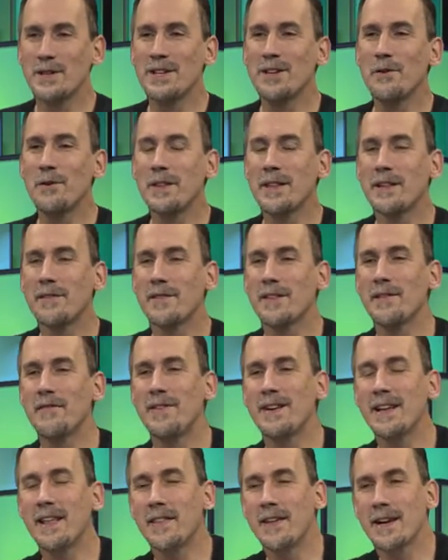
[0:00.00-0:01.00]
you know, the, the
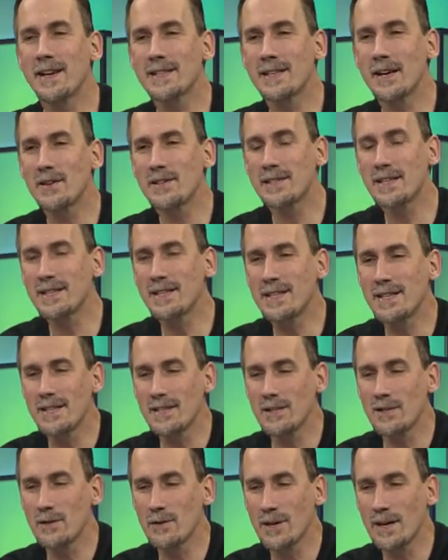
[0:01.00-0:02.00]
funny thing is I was listening
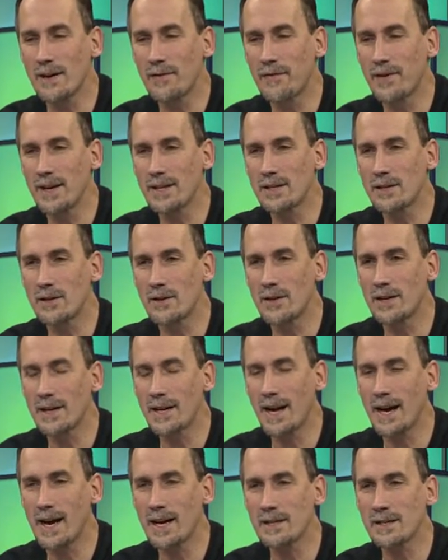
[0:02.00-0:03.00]
to uh, Frank Turek,
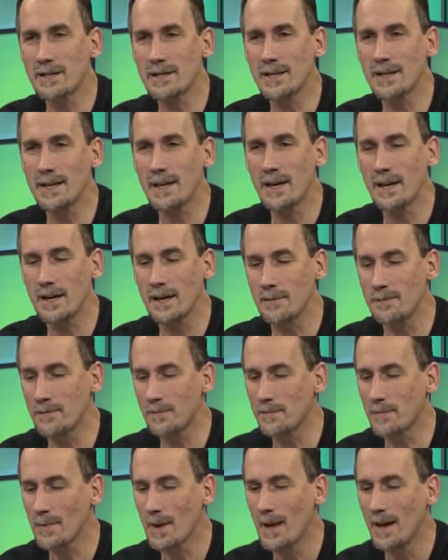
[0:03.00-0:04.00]
actually, um, mm
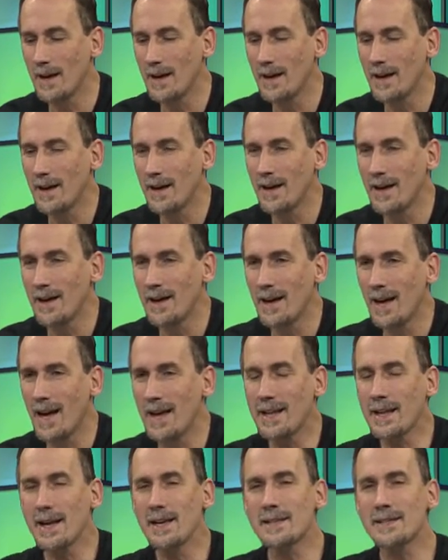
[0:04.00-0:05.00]
-hmm.
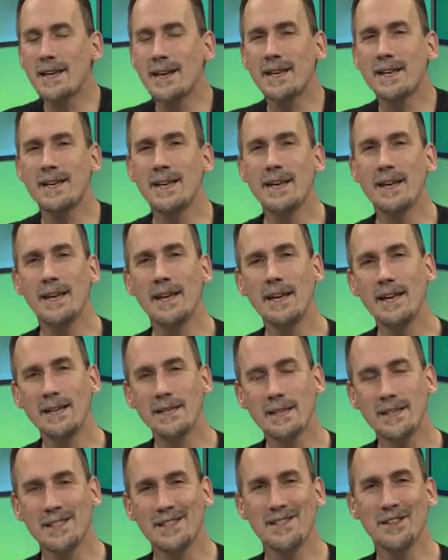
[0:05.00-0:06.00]
and it's like he, he
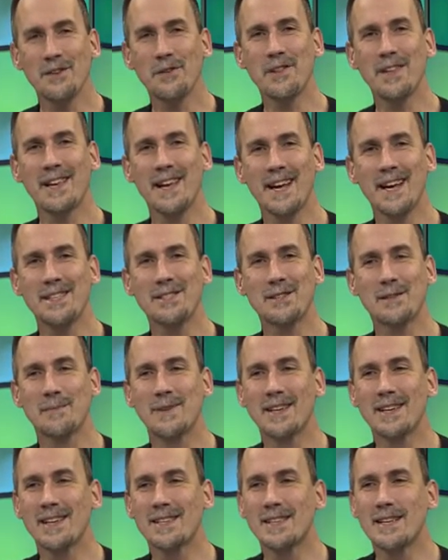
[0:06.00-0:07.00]
should know the answer
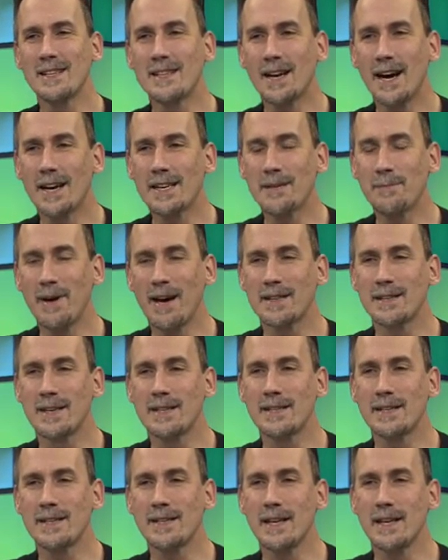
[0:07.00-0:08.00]
because he talked about
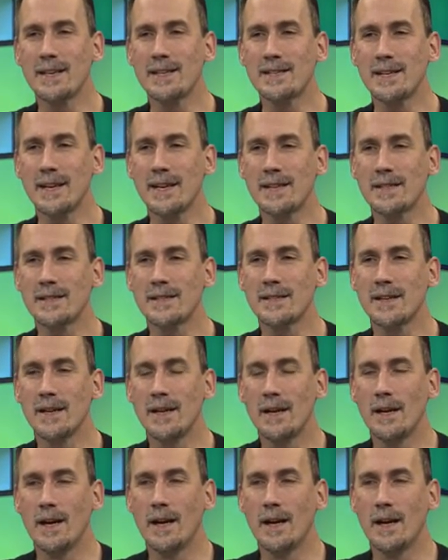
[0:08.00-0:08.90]
this. He, he says